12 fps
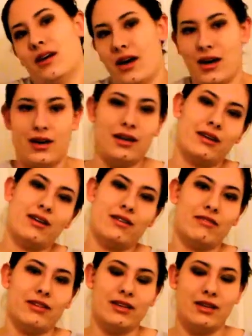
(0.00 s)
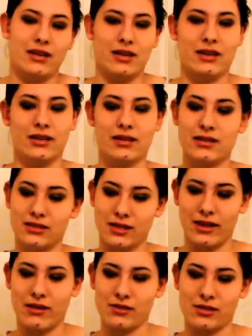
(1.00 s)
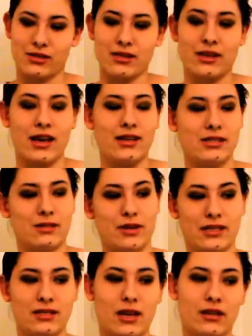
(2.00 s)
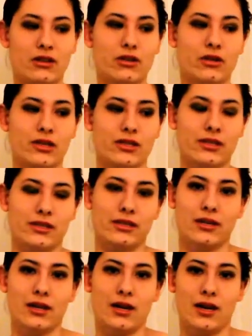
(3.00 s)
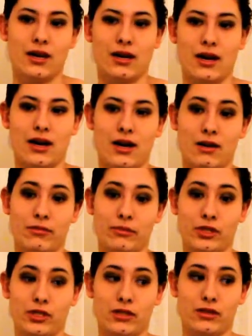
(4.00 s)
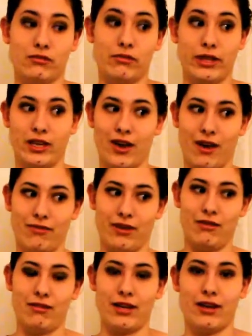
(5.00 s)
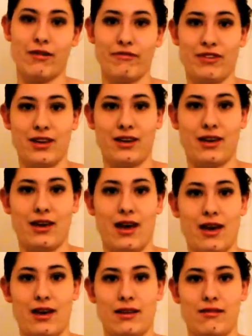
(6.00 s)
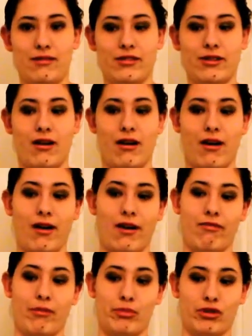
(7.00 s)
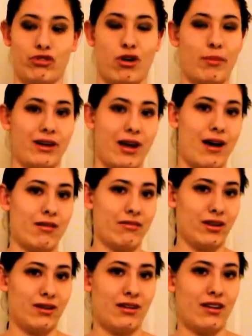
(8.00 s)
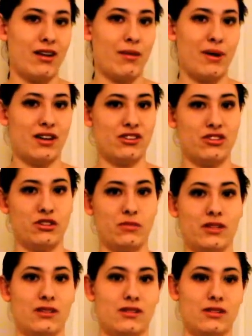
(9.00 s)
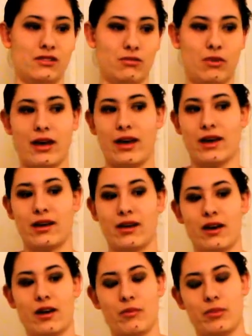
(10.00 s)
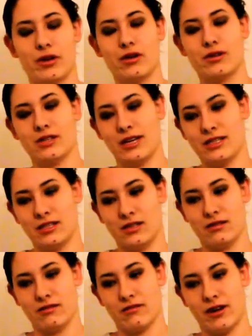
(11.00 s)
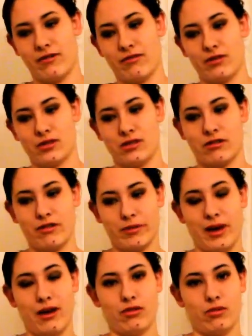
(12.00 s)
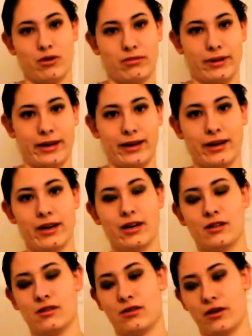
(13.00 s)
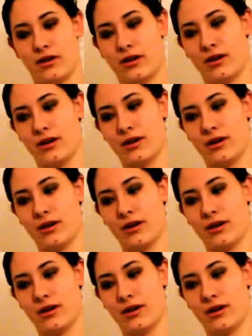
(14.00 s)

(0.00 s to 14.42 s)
I can't really say that was a success. My second corset was really curvy, really comfy, and I ripped a grommet out of it about 2 months into wear because I didn't reinforce the grommet panel properly. So